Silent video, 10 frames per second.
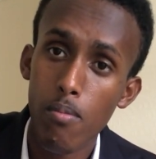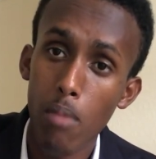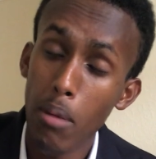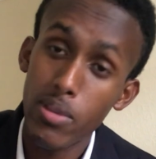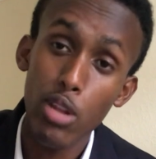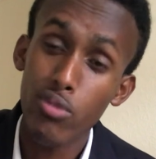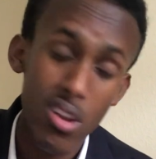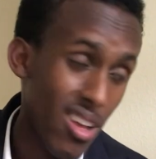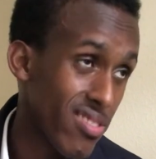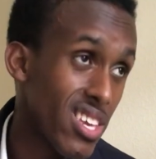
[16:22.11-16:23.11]
I'm telling you, there
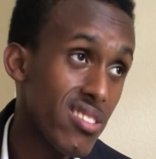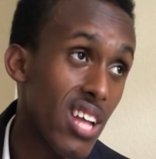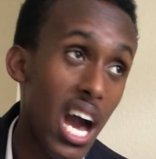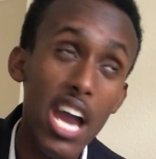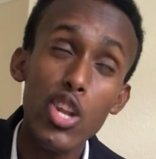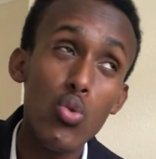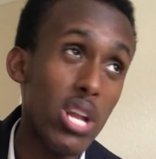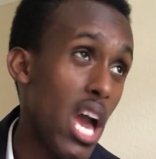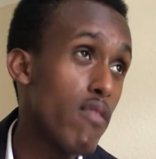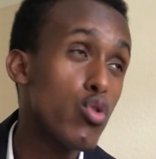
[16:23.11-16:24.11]
are things that I do and
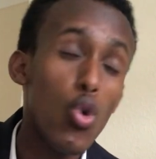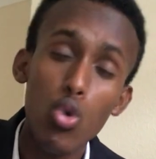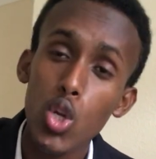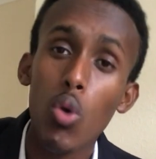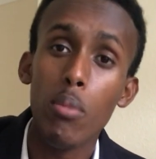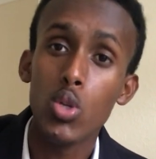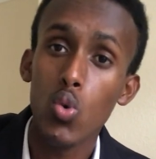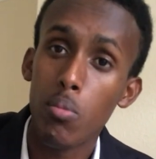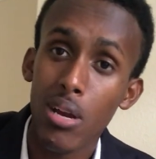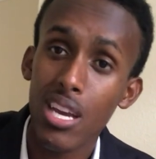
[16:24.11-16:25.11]
I have no clue what I'm
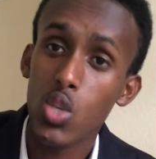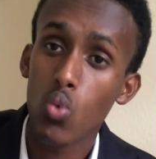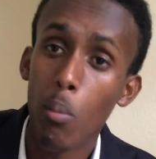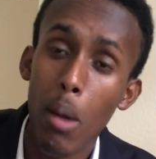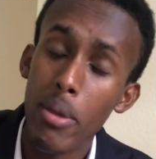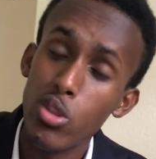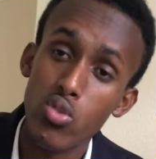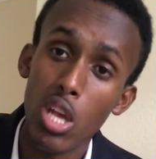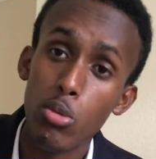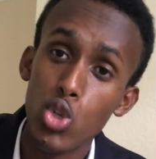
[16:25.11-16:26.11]
doing, but guess what? My mentors
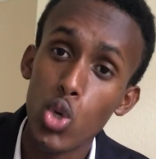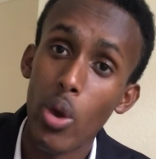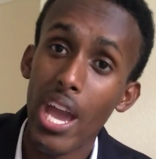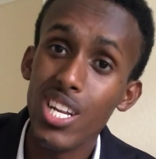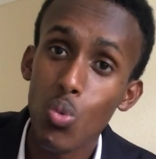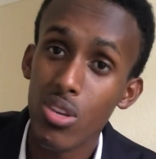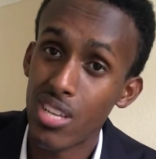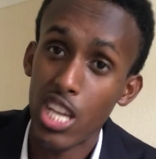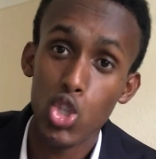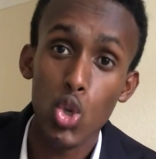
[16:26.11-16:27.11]
tell me to do it anyways,
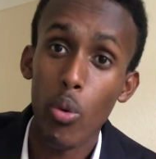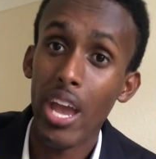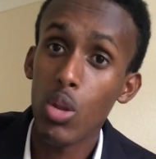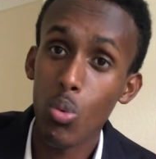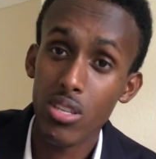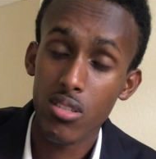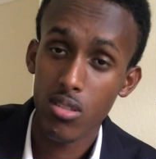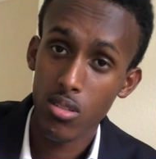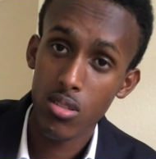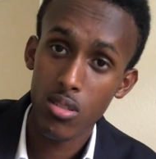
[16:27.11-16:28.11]
and I just do it anyways.
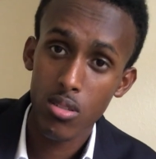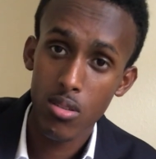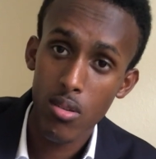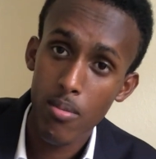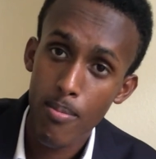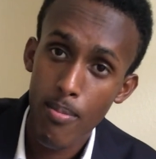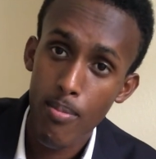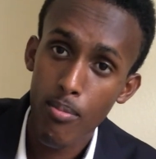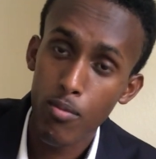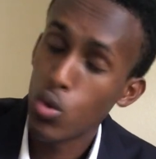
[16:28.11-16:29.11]

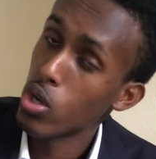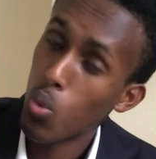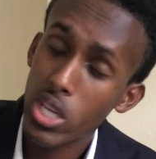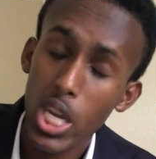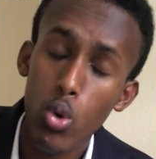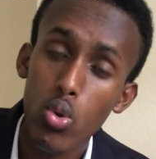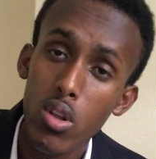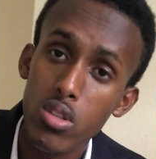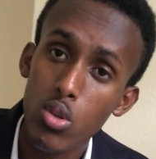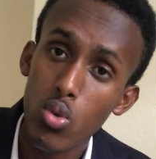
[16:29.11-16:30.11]
You gotta watch out who you're
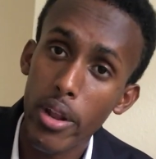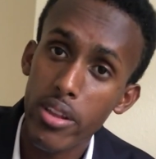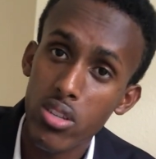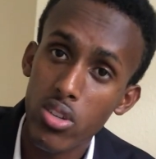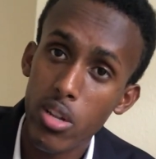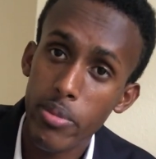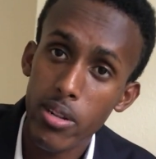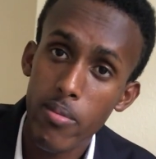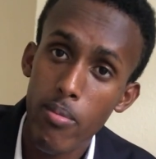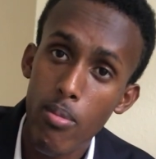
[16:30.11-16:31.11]
listening to, ladies and gentlemen.
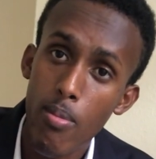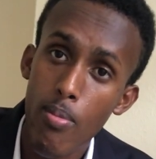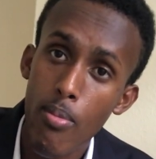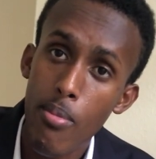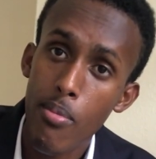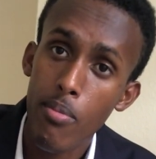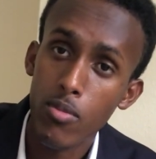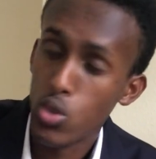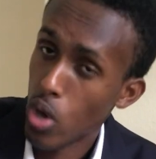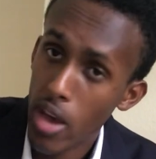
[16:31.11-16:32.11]

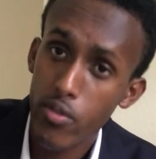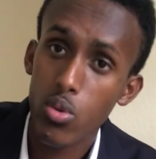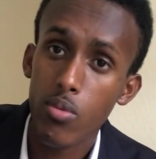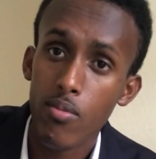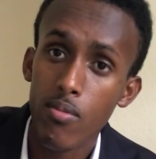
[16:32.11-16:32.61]
You have to.